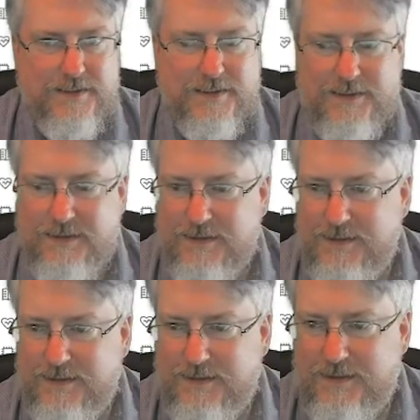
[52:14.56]
connections
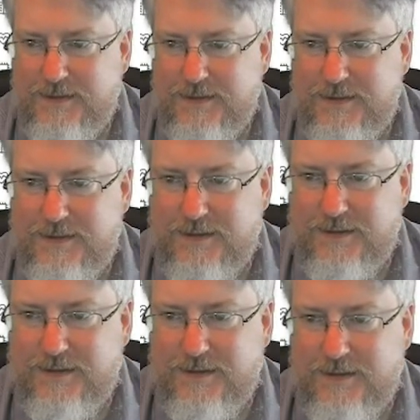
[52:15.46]
solve many
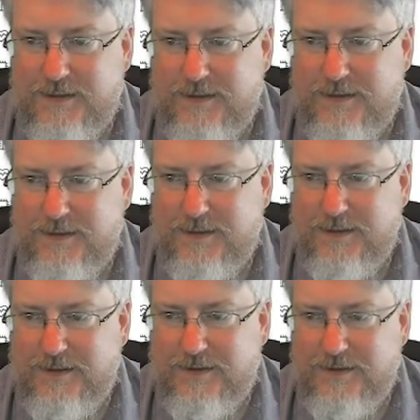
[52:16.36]
traditional user...
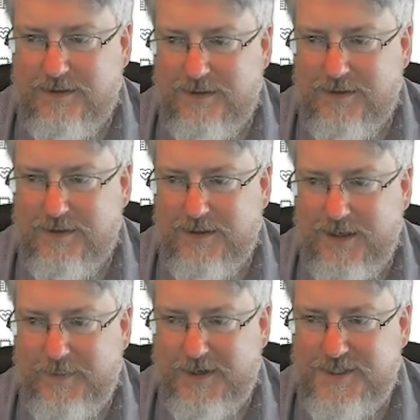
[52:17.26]

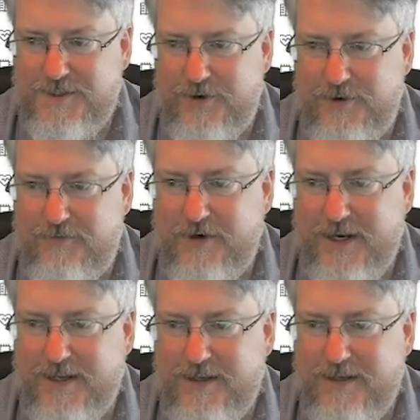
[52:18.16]
And I'm going to start over
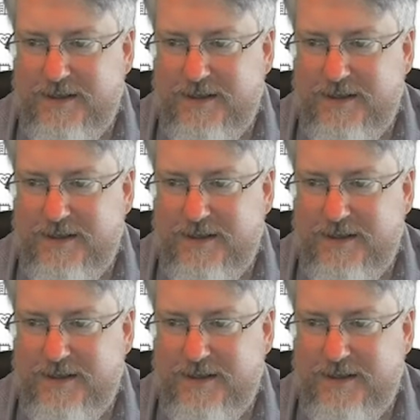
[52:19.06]
again.